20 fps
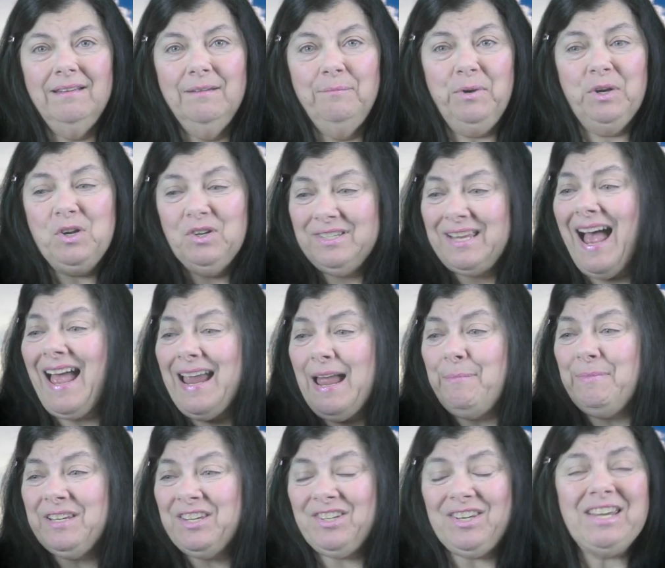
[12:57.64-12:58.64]
because I
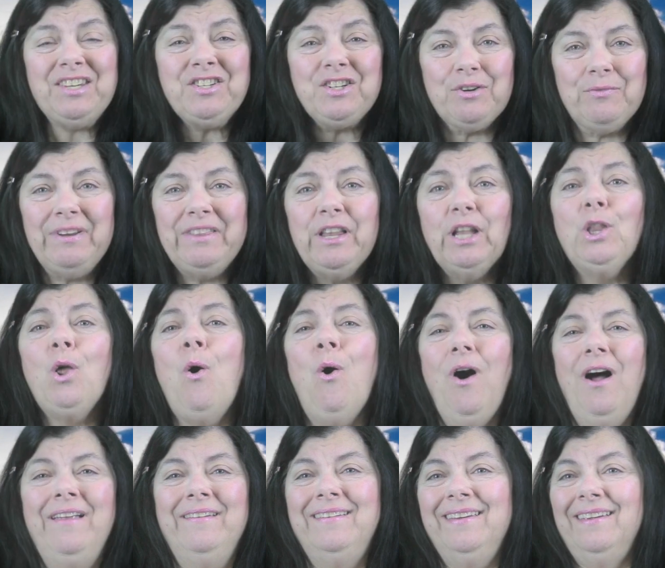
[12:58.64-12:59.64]
am a sister in the
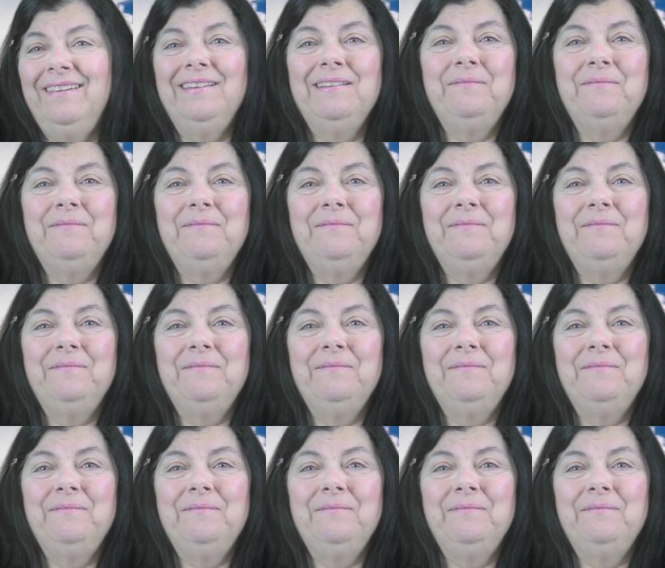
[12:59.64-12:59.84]
Lord.